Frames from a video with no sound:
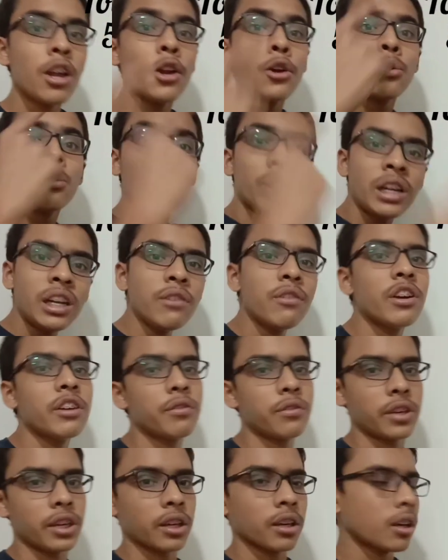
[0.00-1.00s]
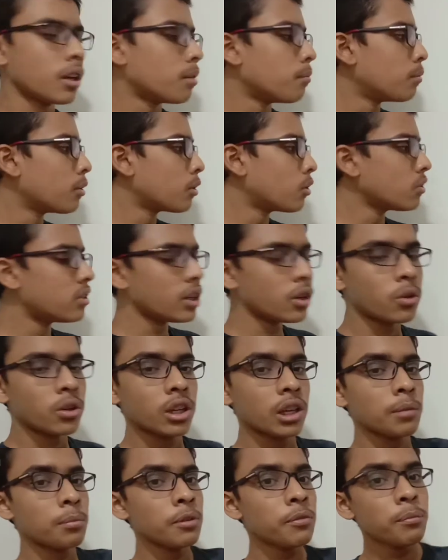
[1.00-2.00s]
25k, because they're going to
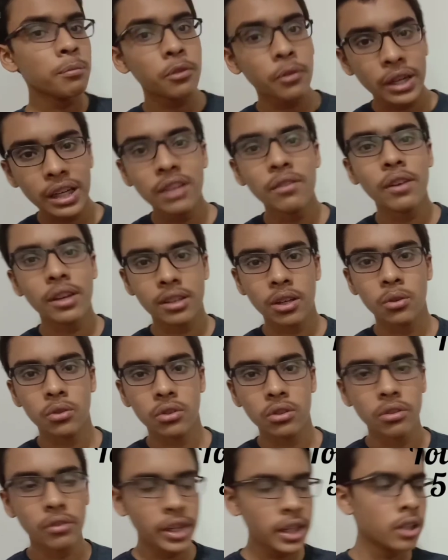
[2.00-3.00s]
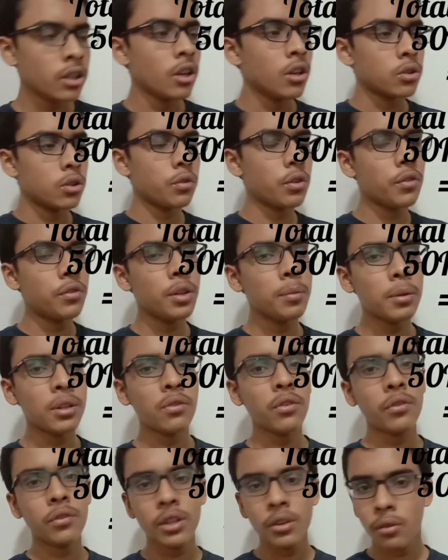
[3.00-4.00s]
give him 25,000, right? So 50 plus
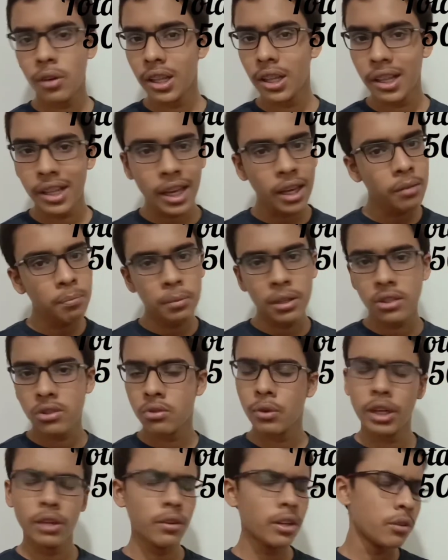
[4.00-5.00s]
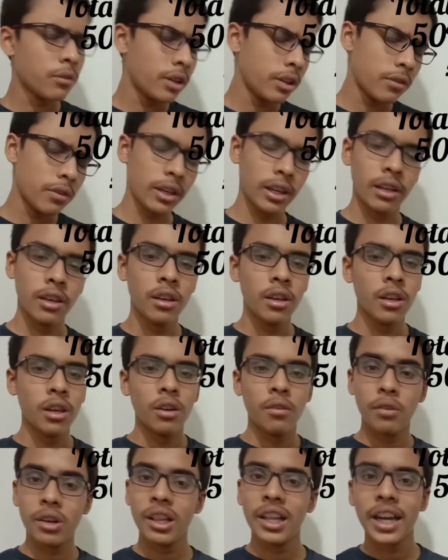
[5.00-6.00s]
50, 1 lakh plus 25,
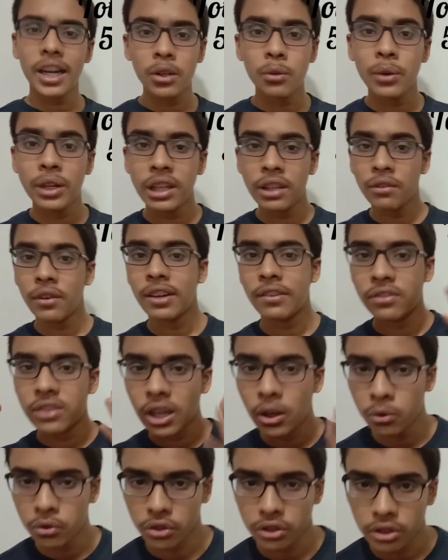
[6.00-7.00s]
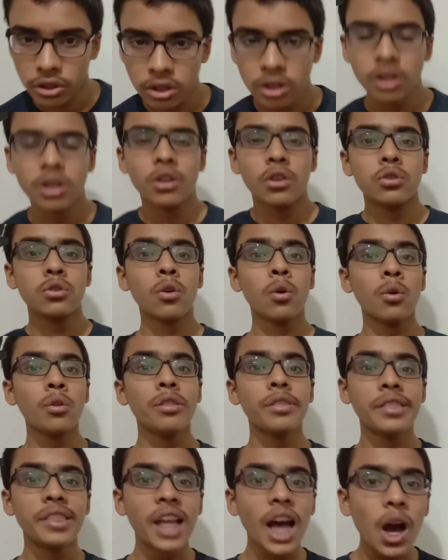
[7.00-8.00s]
1 lakh 25,000. So
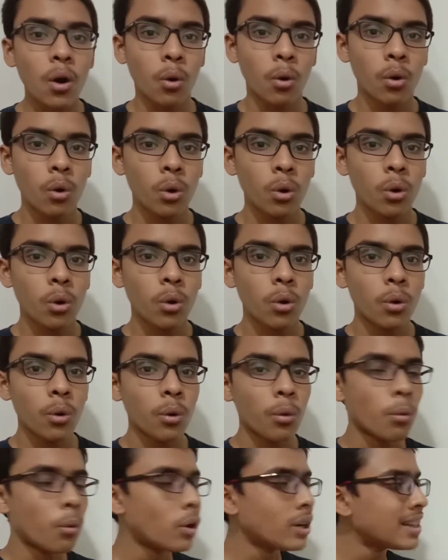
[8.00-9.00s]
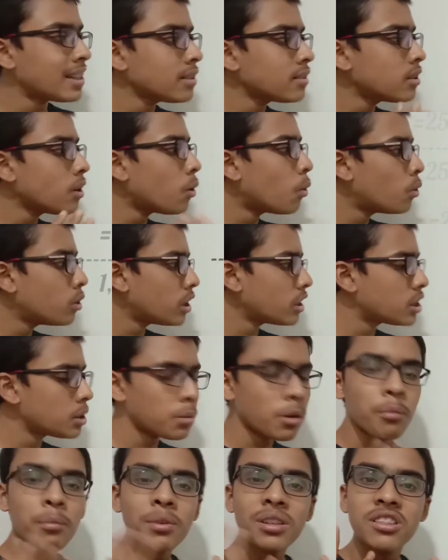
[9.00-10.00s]
now, what is the ownership
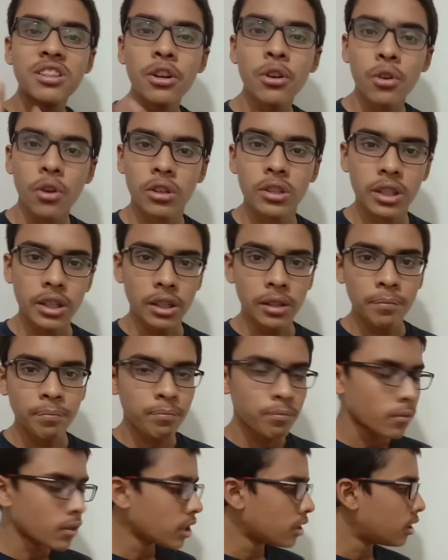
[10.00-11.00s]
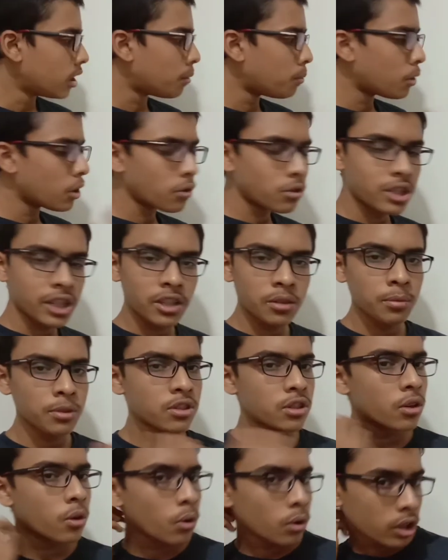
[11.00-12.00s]
of Mr. Ronald? Number of shares
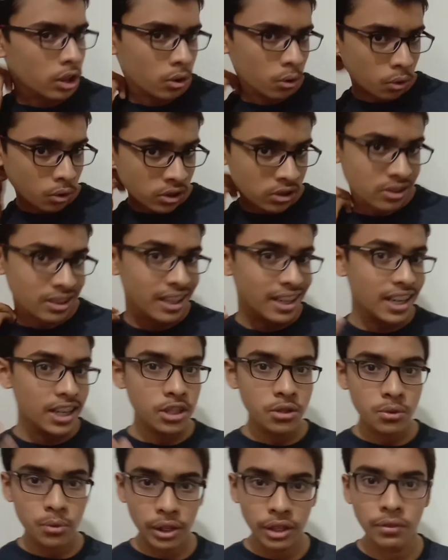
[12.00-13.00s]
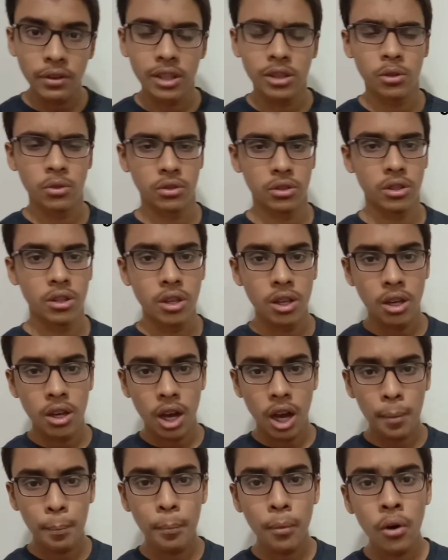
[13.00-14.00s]
Mr. Ronald owns is 25,000
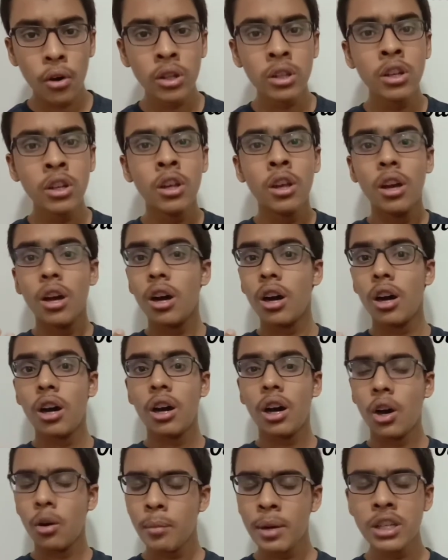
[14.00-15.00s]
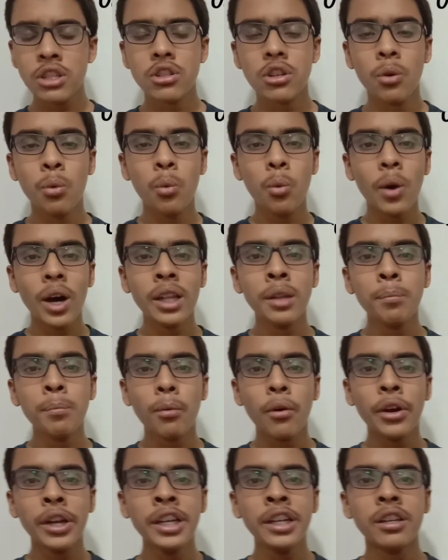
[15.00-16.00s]
upon how much?
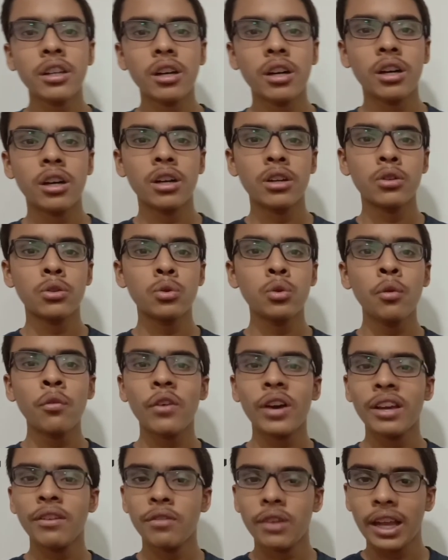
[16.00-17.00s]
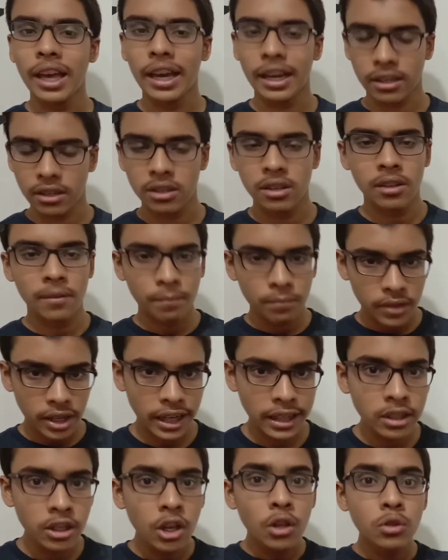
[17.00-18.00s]
1.25 lakh,
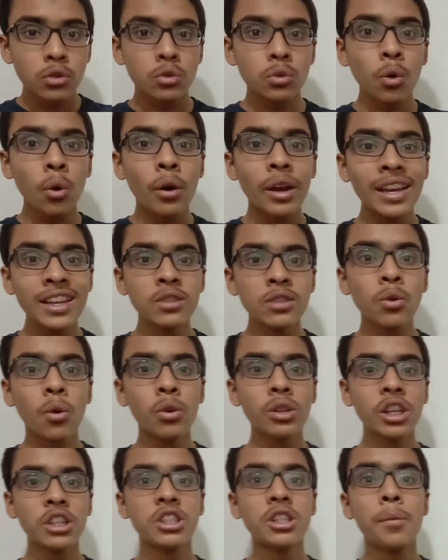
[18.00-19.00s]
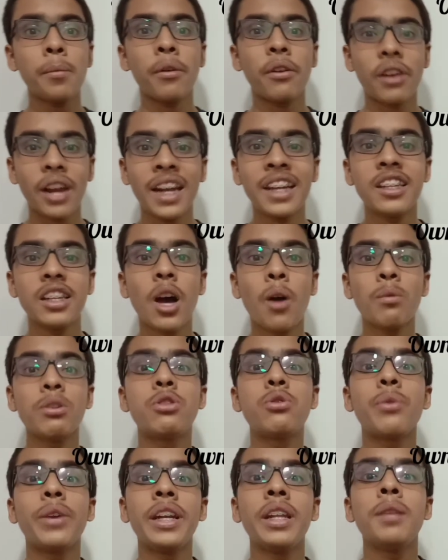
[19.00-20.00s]
right? So his ownership right now is
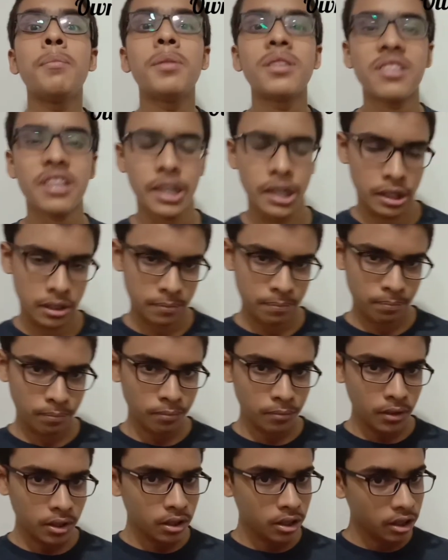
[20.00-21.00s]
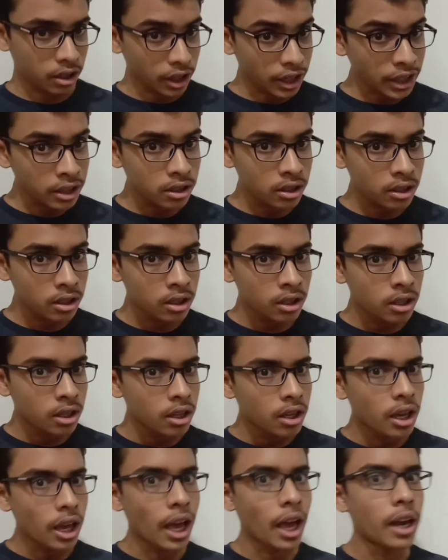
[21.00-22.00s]
20%, correct?
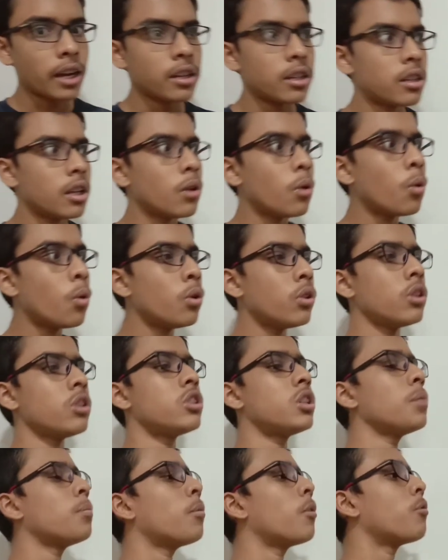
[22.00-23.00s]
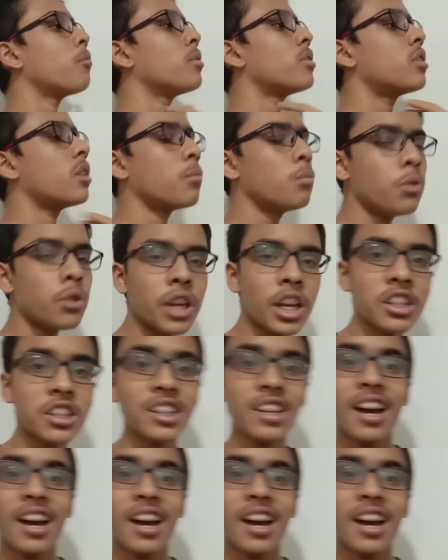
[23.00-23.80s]
And the ownership of Mr. Mukesh and